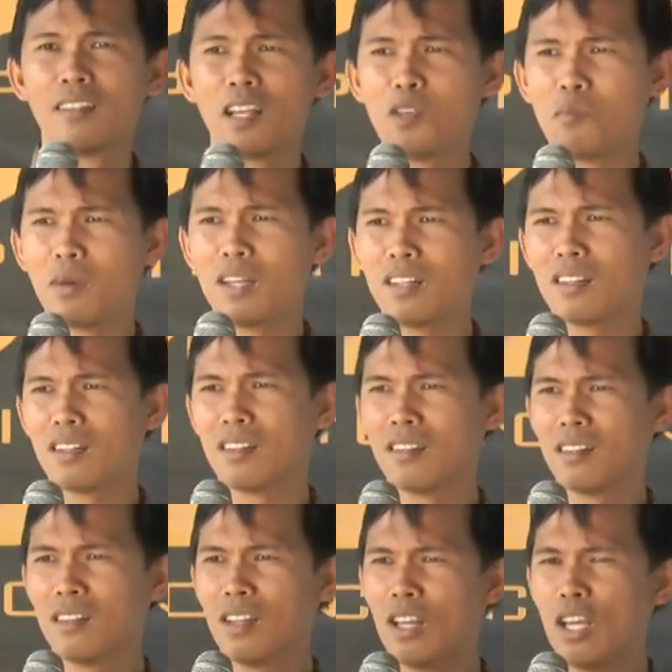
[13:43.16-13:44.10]
Amen?
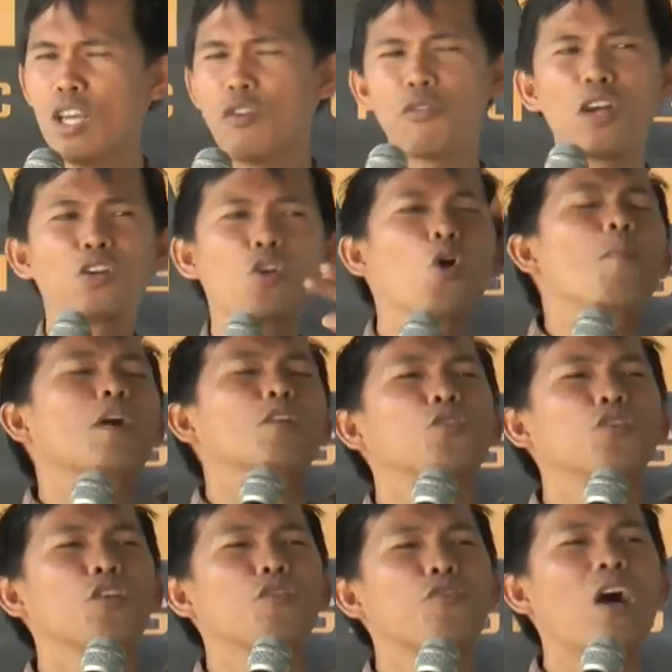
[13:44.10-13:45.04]
If I go back
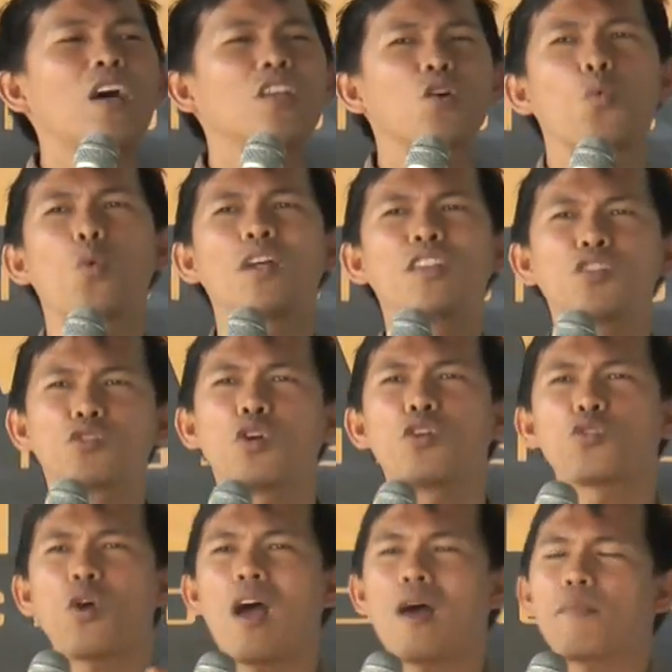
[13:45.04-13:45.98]
to the father, what is
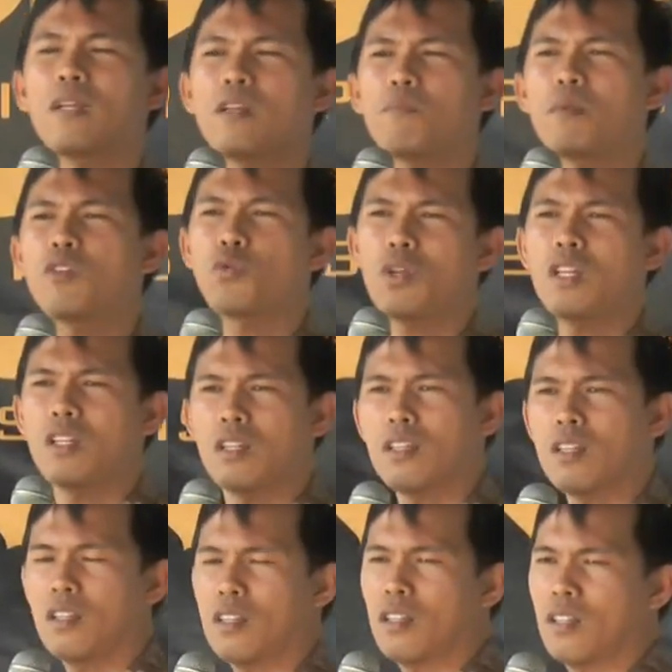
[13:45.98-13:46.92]
going to happen in between?
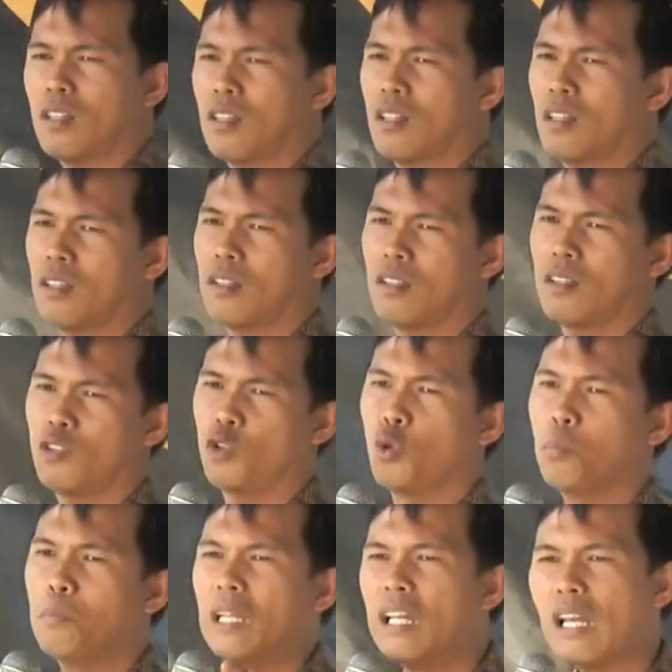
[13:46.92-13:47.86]

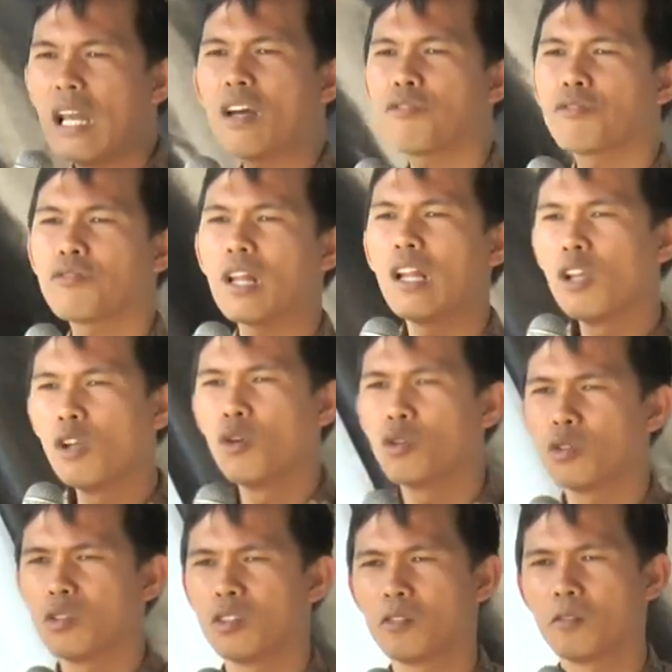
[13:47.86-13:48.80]
You'll be left
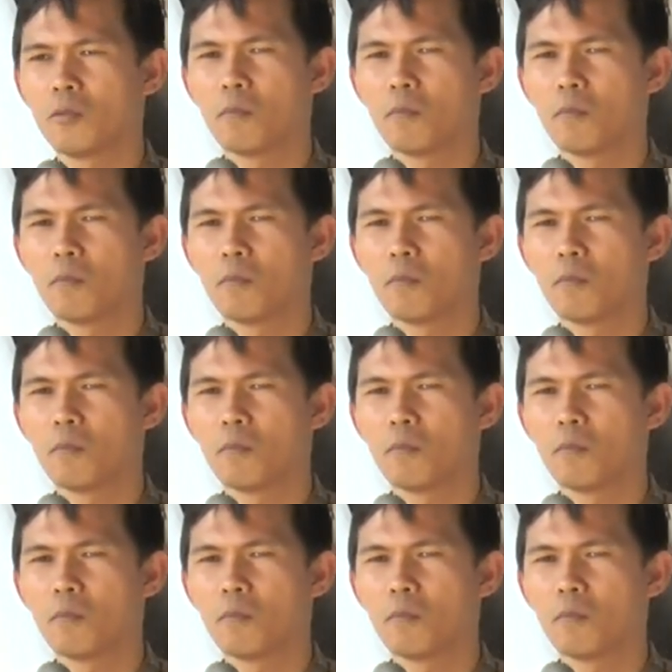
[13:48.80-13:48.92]
alone,